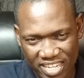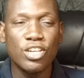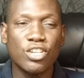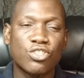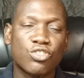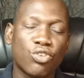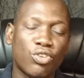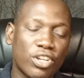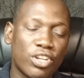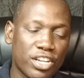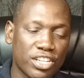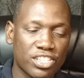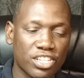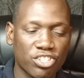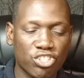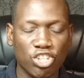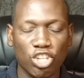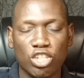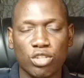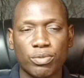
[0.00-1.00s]
So, ladies
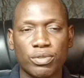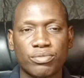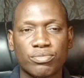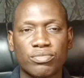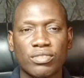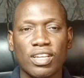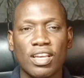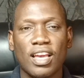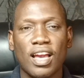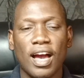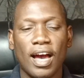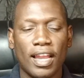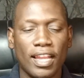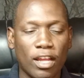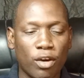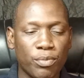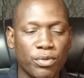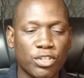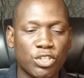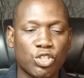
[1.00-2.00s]
and gentlemen,
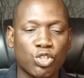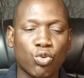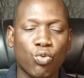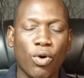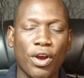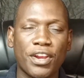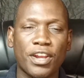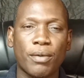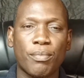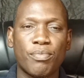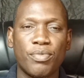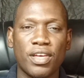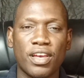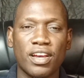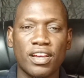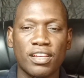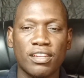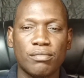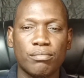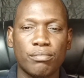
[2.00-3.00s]
allow me to wind up
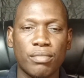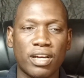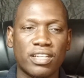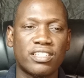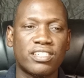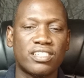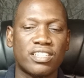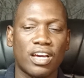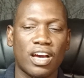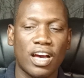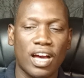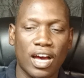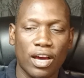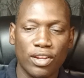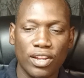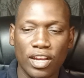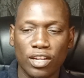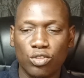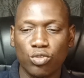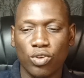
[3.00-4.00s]
there, but I'd
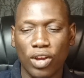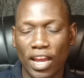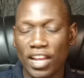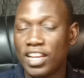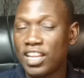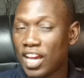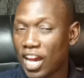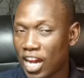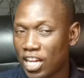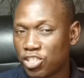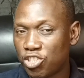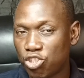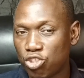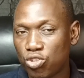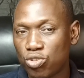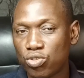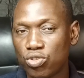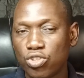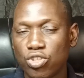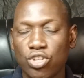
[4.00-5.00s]
like to kindly urge
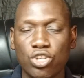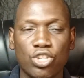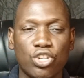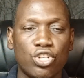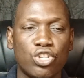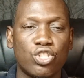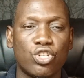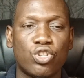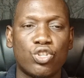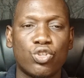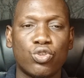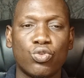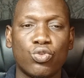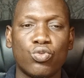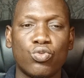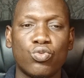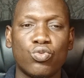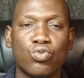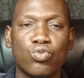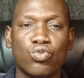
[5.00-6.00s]
you
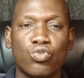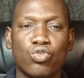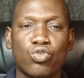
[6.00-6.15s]
to